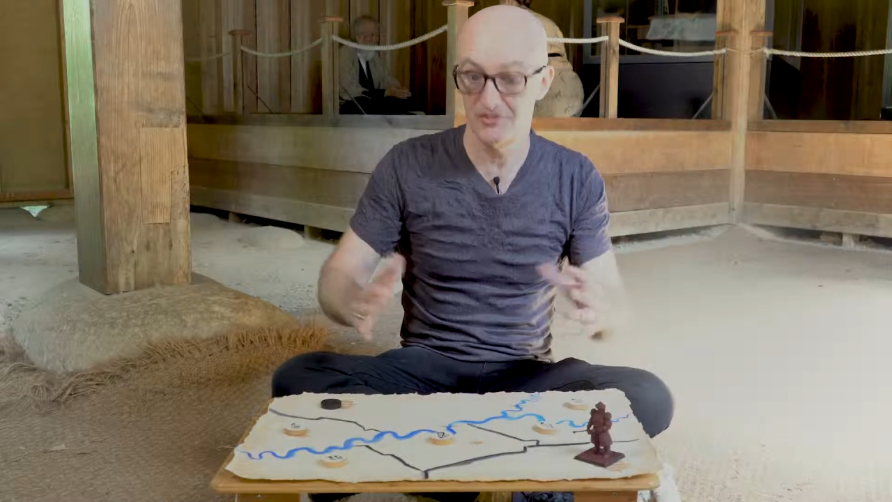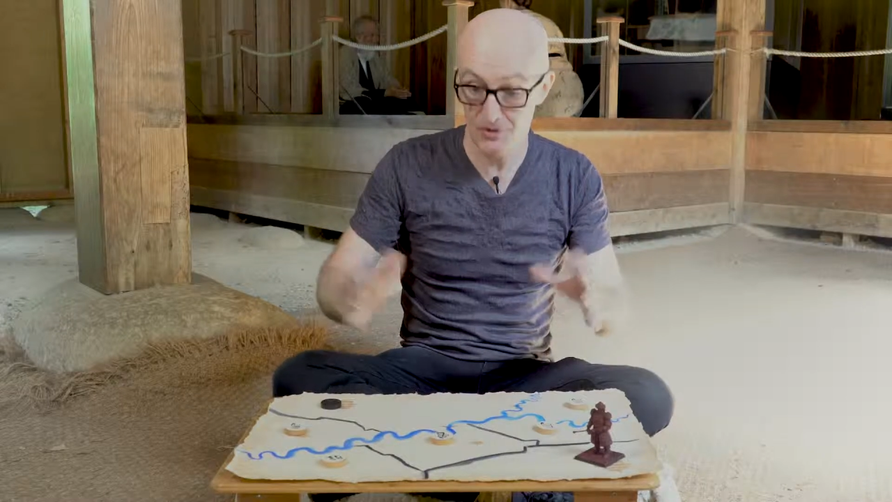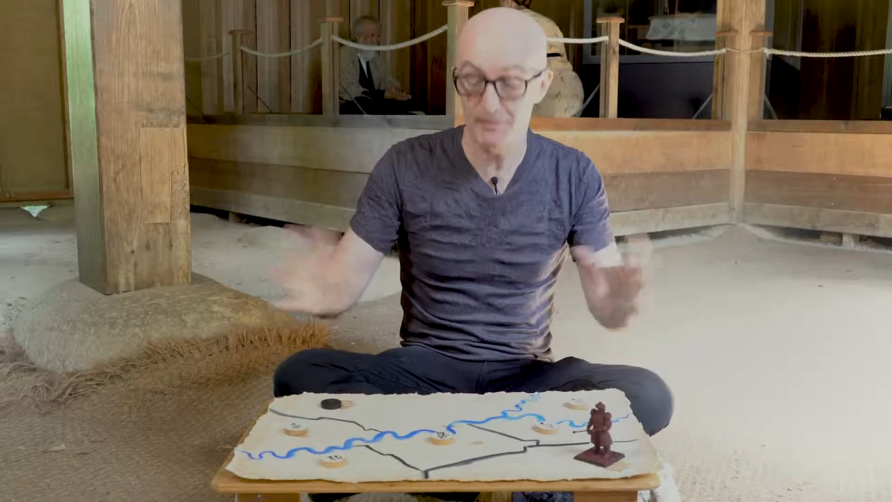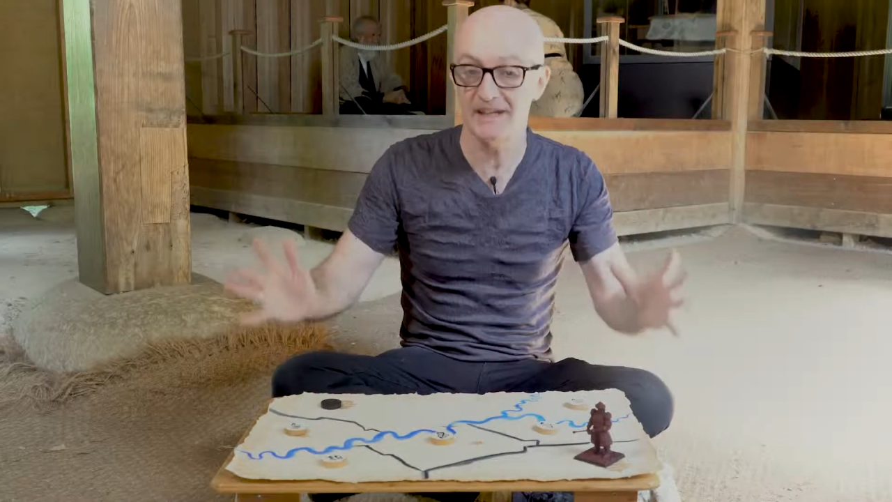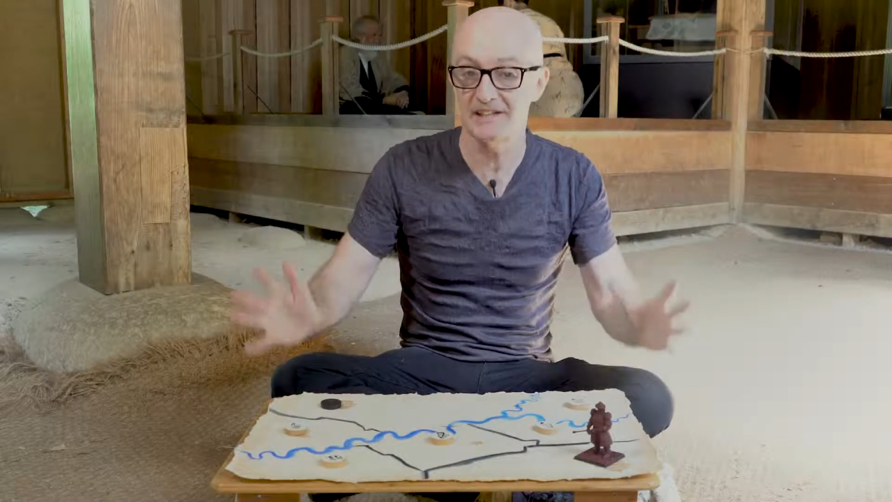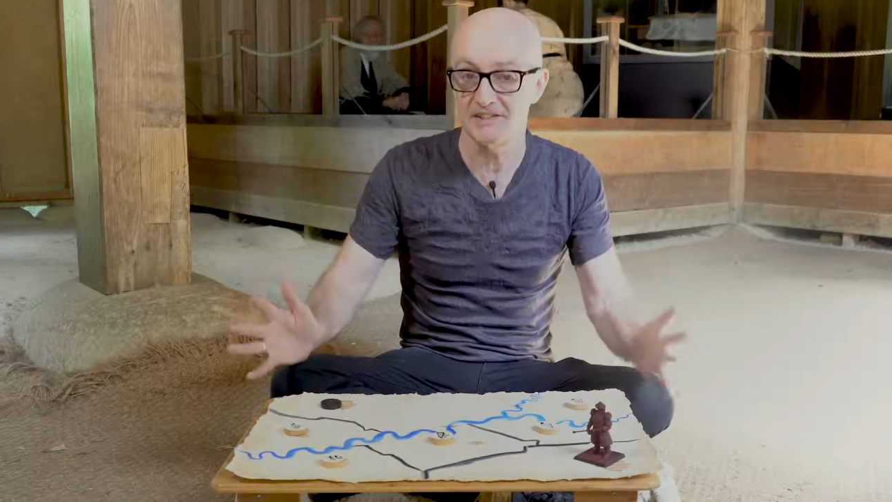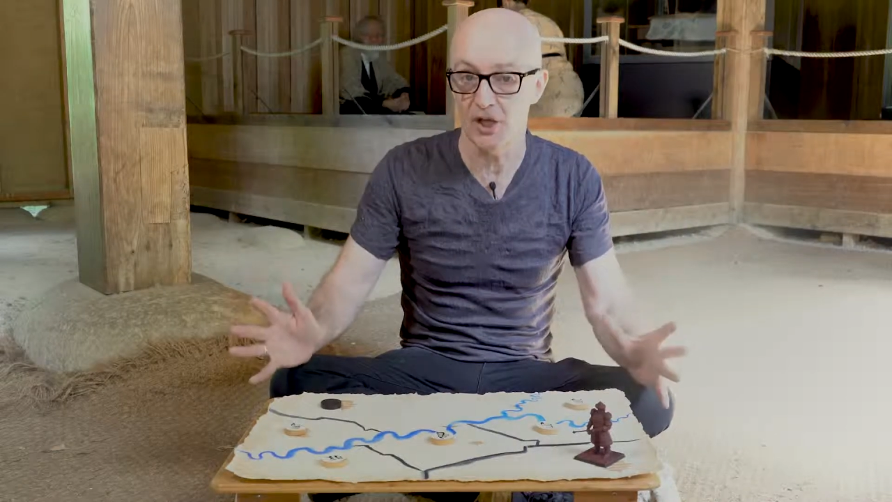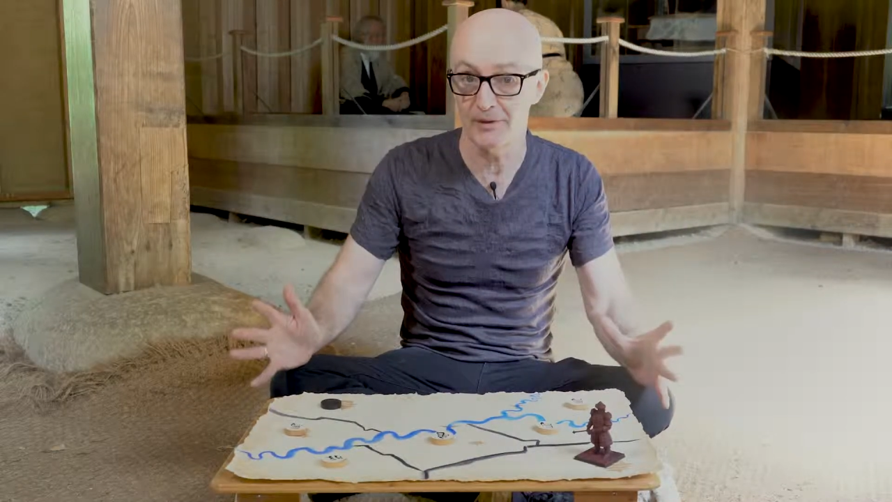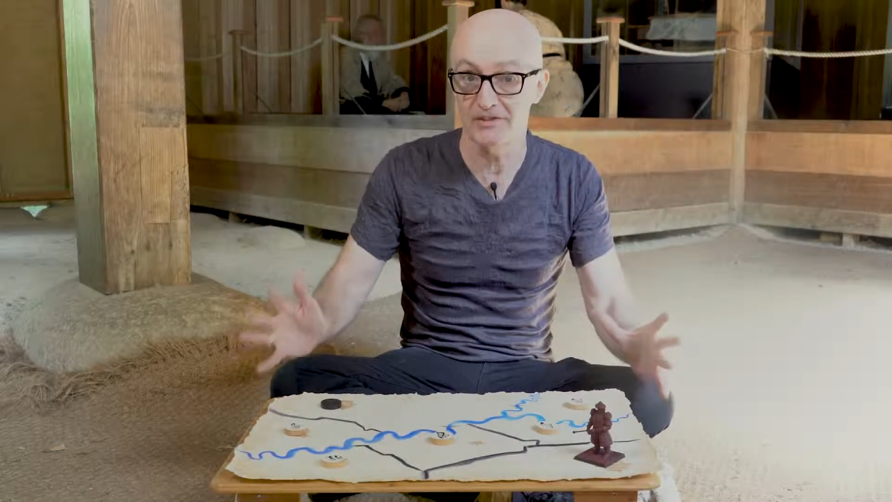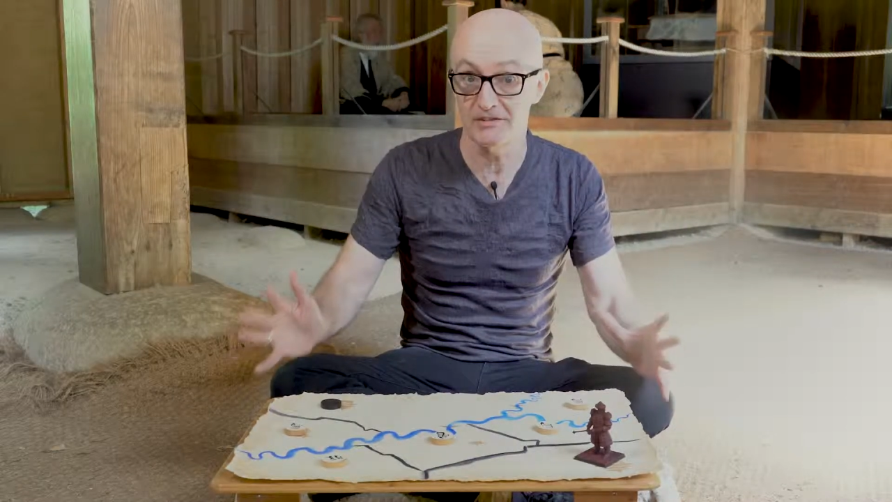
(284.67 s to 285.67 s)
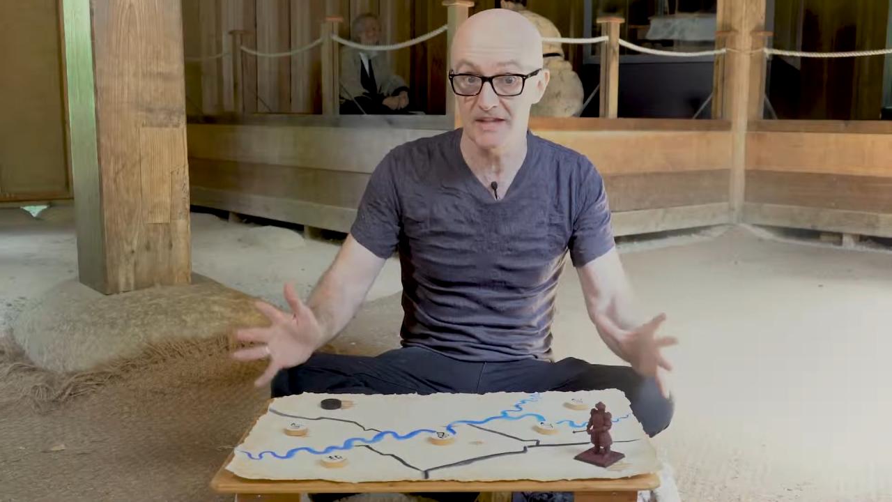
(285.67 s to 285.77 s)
too many to go into